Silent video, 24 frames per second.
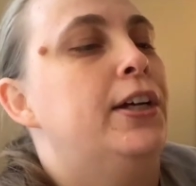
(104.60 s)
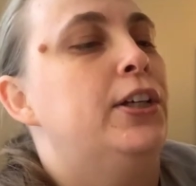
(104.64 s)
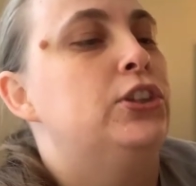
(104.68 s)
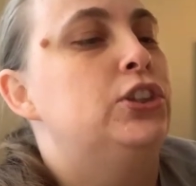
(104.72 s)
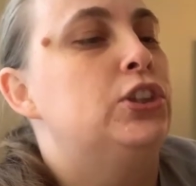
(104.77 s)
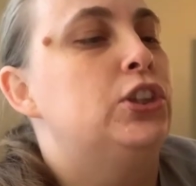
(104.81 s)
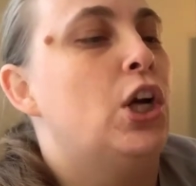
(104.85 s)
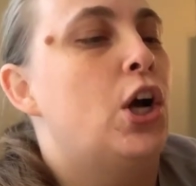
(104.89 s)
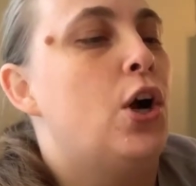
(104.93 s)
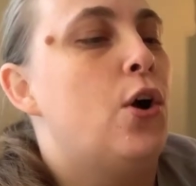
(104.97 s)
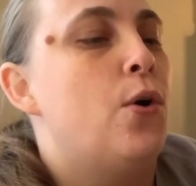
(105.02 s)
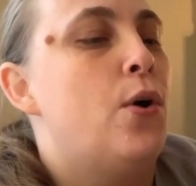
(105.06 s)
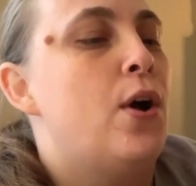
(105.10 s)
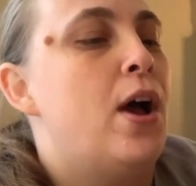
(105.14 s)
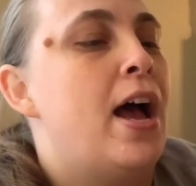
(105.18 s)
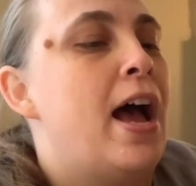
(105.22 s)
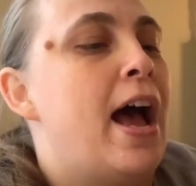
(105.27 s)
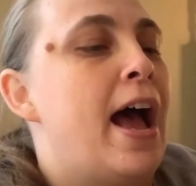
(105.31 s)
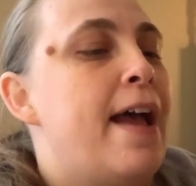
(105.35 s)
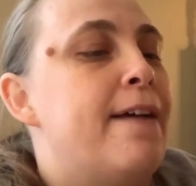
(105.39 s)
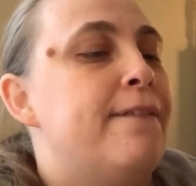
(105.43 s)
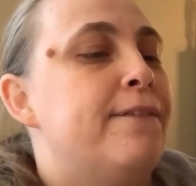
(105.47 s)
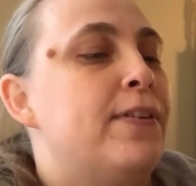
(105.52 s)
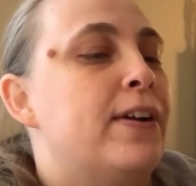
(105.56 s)
So,
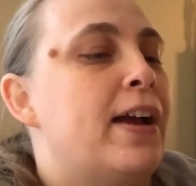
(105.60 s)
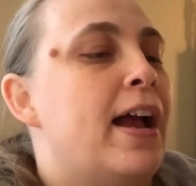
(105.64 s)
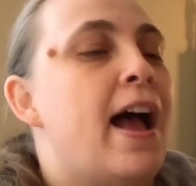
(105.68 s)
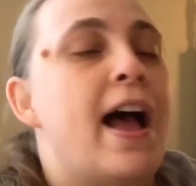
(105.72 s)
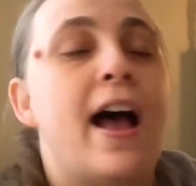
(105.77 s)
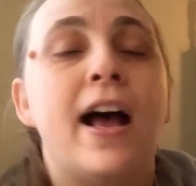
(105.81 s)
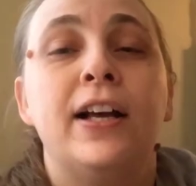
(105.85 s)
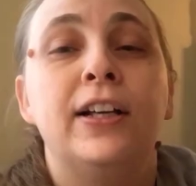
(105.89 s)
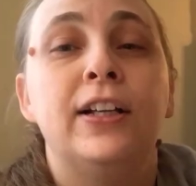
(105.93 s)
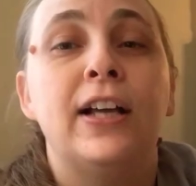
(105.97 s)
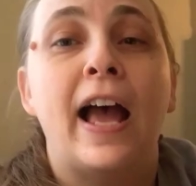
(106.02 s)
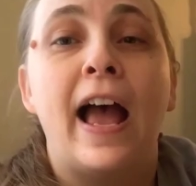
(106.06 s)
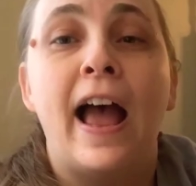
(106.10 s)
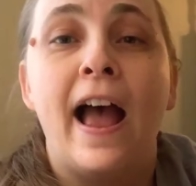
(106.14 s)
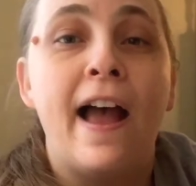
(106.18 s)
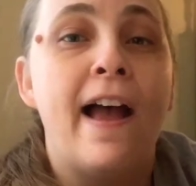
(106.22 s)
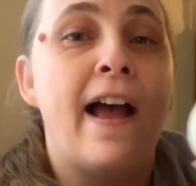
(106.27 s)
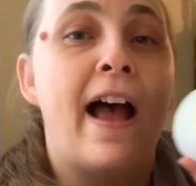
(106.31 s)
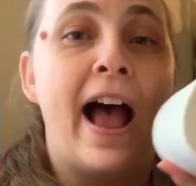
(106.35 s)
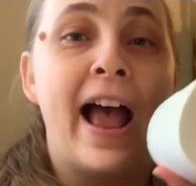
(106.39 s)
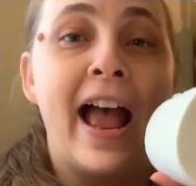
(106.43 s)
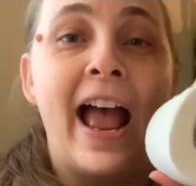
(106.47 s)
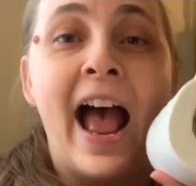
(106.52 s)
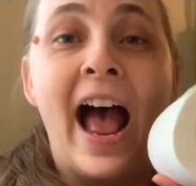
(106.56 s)
I
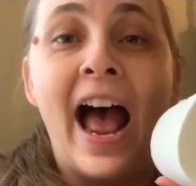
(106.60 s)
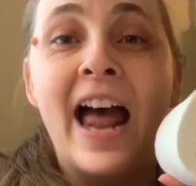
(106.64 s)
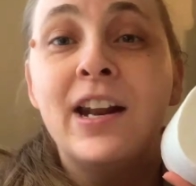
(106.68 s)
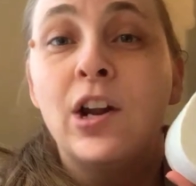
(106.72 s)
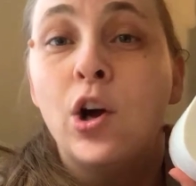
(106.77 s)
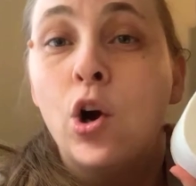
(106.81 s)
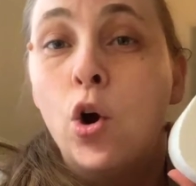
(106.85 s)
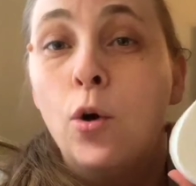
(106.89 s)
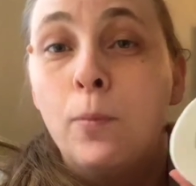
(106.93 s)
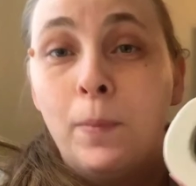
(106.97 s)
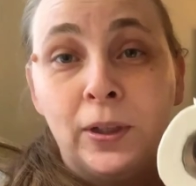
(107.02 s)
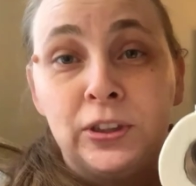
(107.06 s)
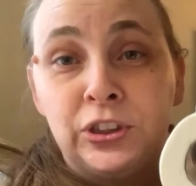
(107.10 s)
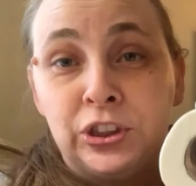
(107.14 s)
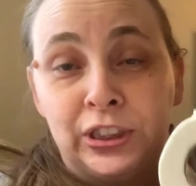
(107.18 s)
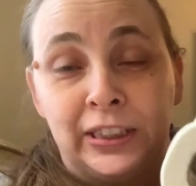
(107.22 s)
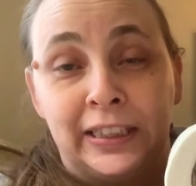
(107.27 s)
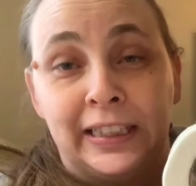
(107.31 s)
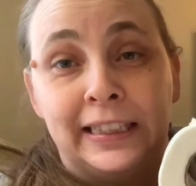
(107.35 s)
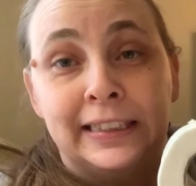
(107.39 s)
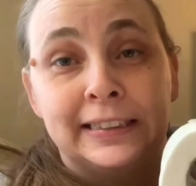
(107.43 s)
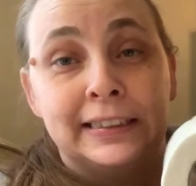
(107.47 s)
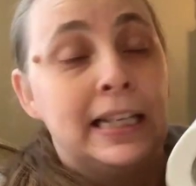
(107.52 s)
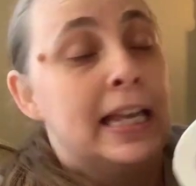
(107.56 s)
had a whole bunch of
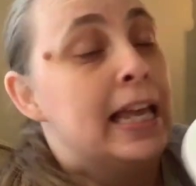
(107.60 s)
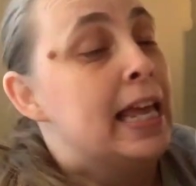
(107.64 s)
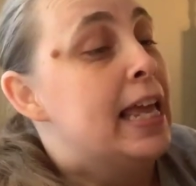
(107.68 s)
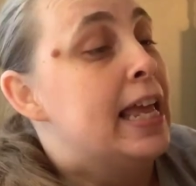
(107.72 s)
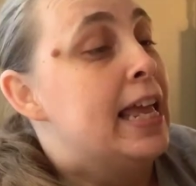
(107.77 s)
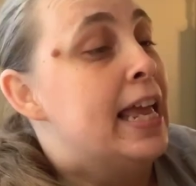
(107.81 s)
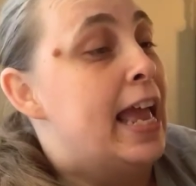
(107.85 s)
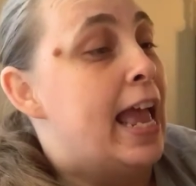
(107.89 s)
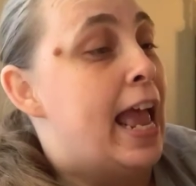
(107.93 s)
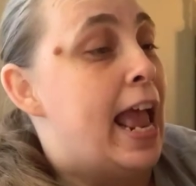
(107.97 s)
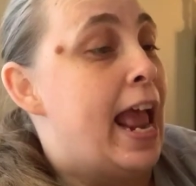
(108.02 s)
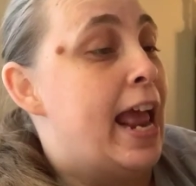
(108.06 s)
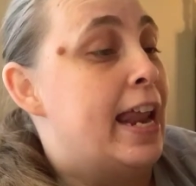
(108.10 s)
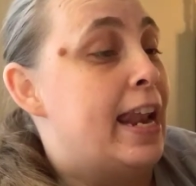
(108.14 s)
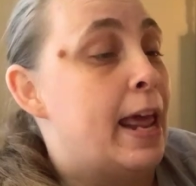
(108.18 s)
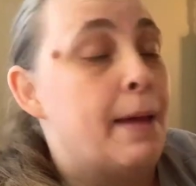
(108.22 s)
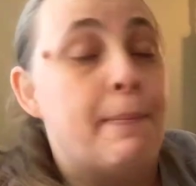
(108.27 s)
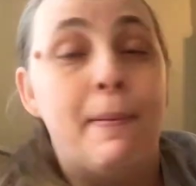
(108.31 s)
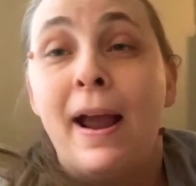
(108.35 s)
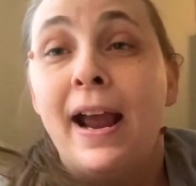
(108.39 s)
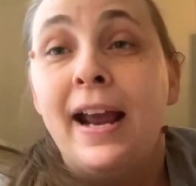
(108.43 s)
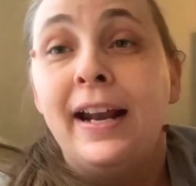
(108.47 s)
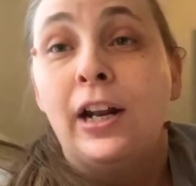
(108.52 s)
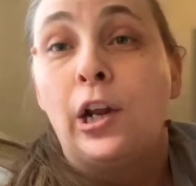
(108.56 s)
these, and I
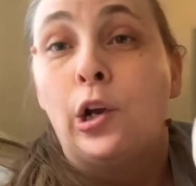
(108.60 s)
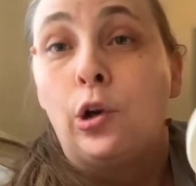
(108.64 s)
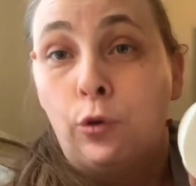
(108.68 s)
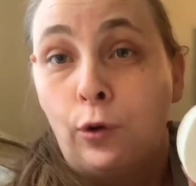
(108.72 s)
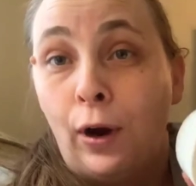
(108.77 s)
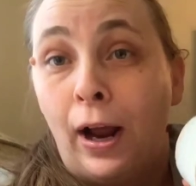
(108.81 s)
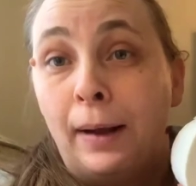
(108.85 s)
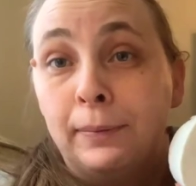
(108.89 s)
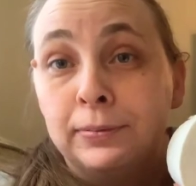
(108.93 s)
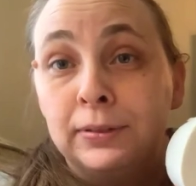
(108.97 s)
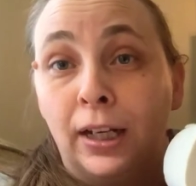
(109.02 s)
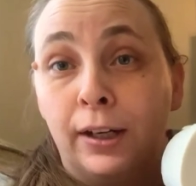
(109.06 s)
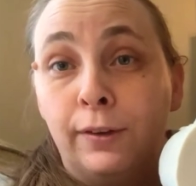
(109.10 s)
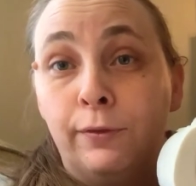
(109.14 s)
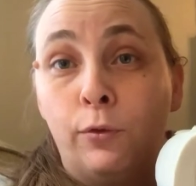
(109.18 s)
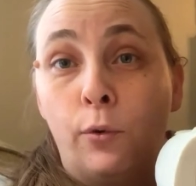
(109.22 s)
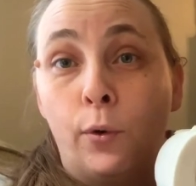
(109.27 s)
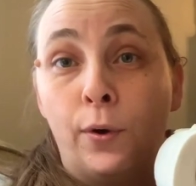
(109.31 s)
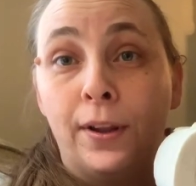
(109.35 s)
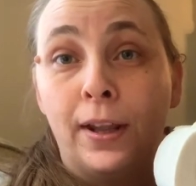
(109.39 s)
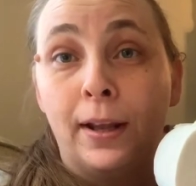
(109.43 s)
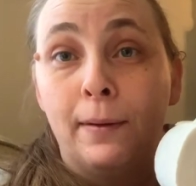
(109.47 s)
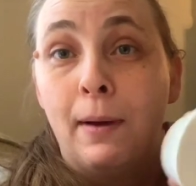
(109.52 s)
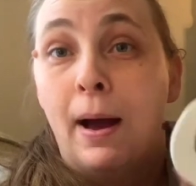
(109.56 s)
paid a crap ton
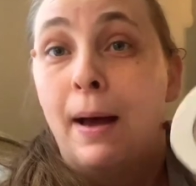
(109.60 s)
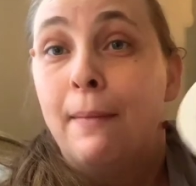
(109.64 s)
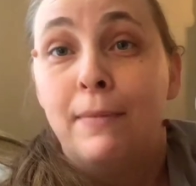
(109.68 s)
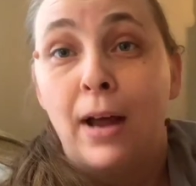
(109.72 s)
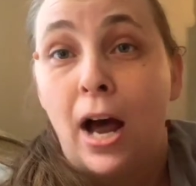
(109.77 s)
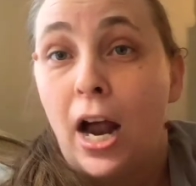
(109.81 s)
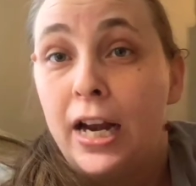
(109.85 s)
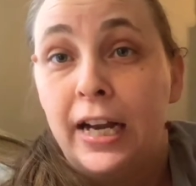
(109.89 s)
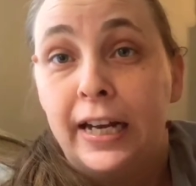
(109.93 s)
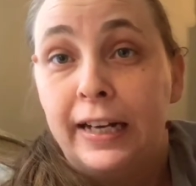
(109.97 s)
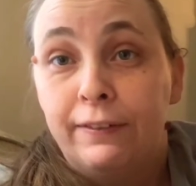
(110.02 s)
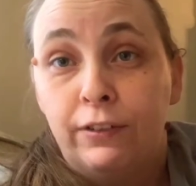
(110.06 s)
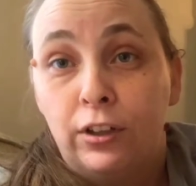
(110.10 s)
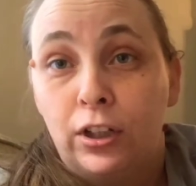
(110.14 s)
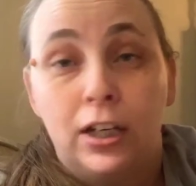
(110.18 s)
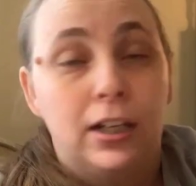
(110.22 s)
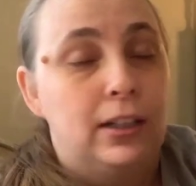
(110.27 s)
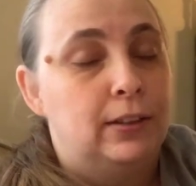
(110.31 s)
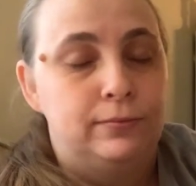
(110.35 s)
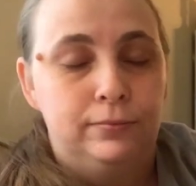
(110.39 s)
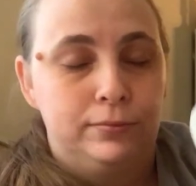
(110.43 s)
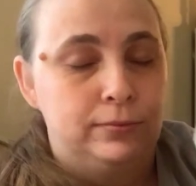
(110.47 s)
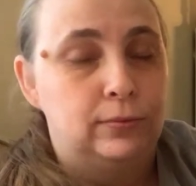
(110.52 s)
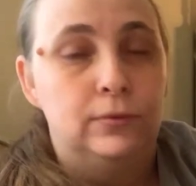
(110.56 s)
for them. I'm not even
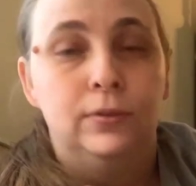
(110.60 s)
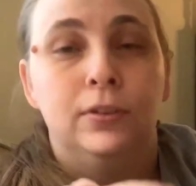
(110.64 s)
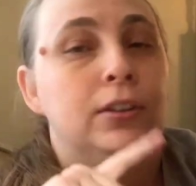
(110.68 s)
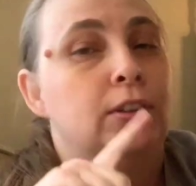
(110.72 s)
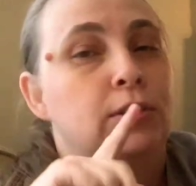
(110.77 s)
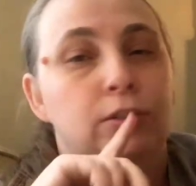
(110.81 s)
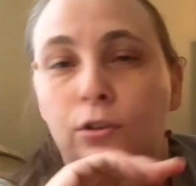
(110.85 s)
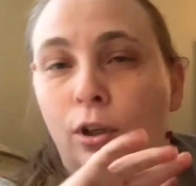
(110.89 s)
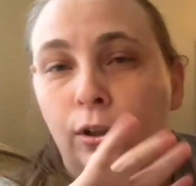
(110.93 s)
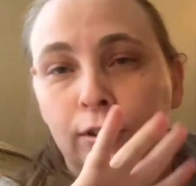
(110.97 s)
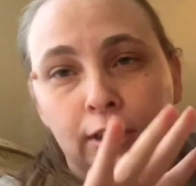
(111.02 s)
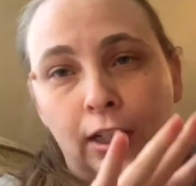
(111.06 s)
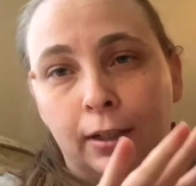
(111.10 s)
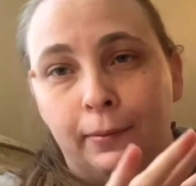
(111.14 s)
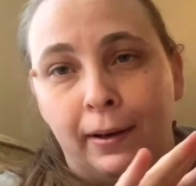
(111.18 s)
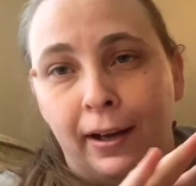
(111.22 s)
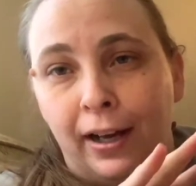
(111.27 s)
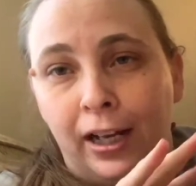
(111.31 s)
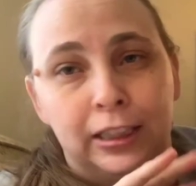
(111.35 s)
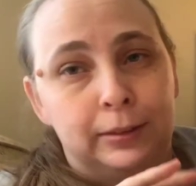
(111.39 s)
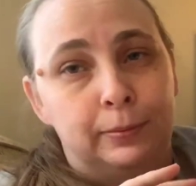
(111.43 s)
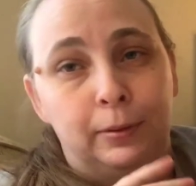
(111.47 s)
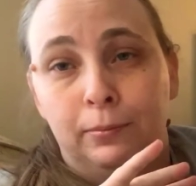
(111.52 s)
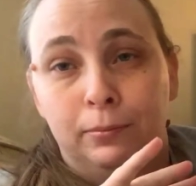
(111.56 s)
gonna, don't tell my
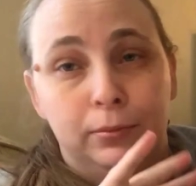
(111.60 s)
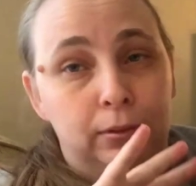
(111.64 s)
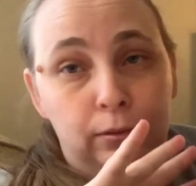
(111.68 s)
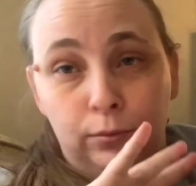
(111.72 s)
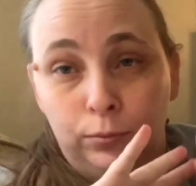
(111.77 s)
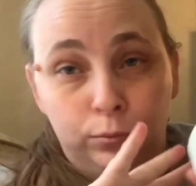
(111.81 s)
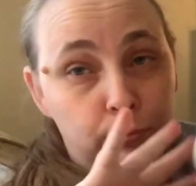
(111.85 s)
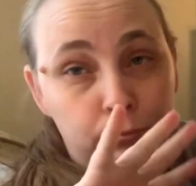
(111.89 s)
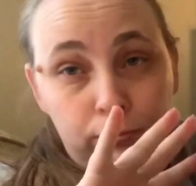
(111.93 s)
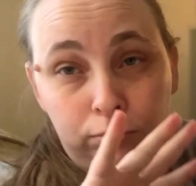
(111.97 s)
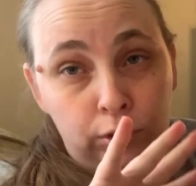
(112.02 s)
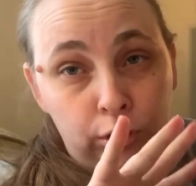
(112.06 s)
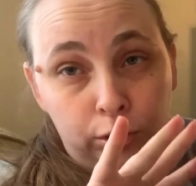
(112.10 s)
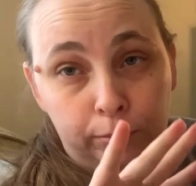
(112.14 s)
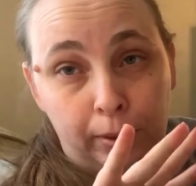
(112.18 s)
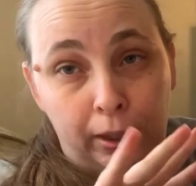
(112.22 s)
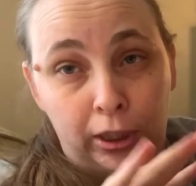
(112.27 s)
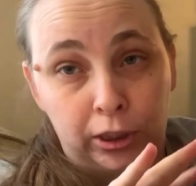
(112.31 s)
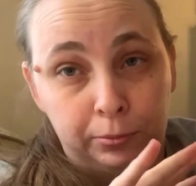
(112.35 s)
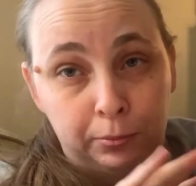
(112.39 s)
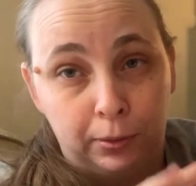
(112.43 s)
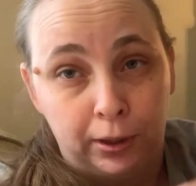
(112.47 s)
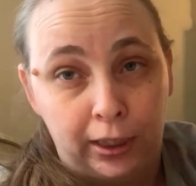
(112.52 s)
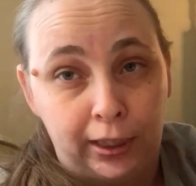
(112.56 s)
husband, too
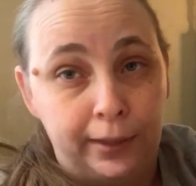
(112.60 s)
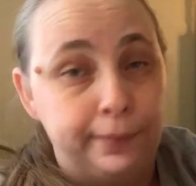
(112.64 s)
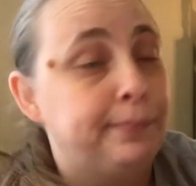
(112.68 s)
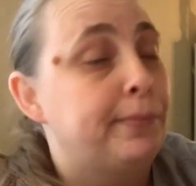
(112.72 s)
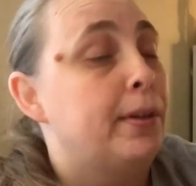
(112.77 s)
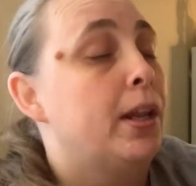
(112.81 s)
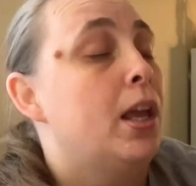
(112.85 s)
much money.